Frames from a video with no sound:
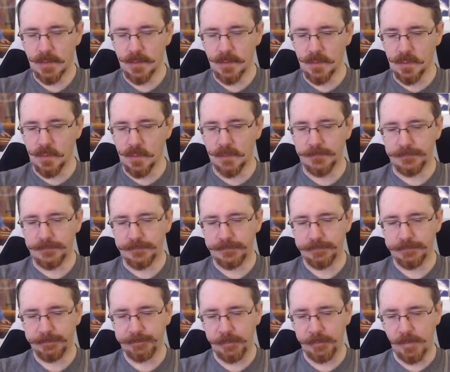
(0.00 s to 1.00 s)
Ooh.
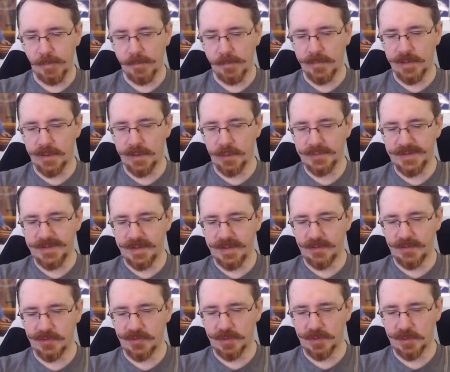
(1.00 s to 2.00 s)
Yolk
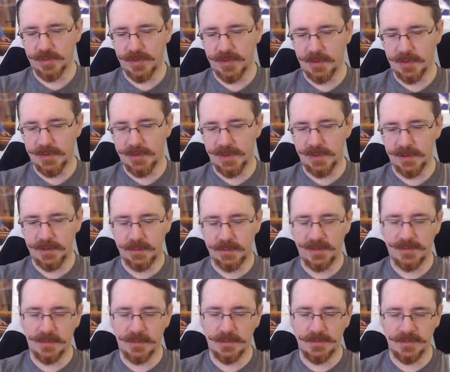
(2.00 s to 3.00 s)
tannins showed up there when I held on
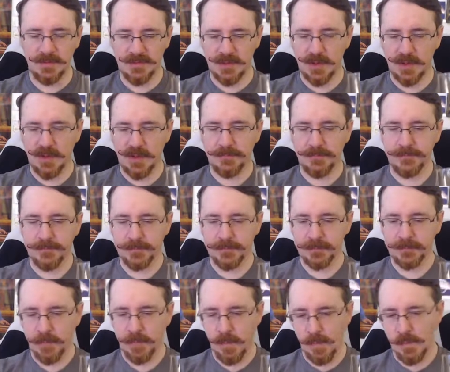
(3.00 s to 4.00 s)
my tongue for a sec.
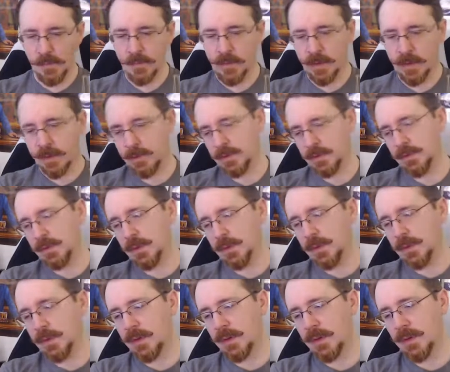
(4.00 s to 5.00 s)

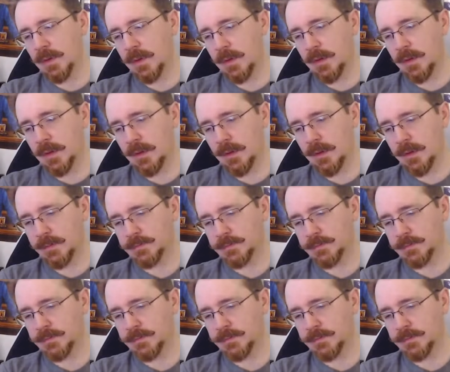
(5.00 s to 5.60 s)
Ugh.